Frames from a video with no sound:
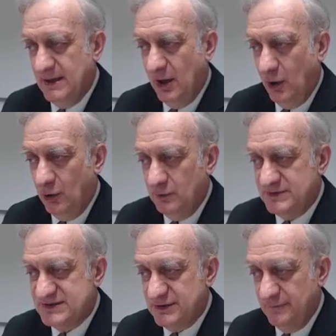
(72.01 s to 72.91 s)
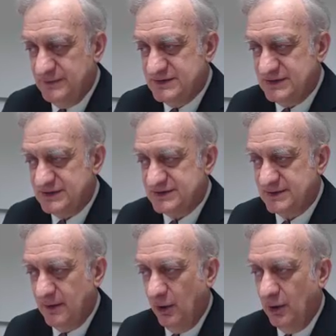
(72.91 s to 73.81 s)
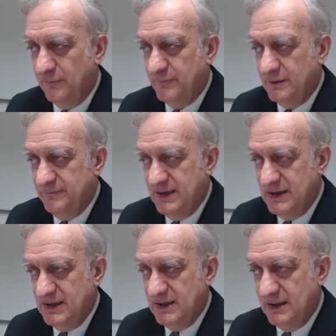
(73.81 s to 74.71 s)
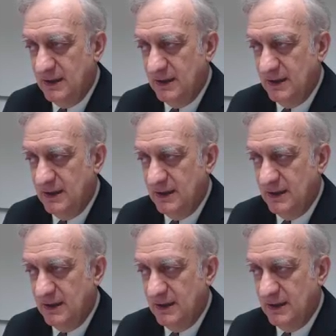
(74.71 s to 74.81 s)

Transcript: All the surfaces of the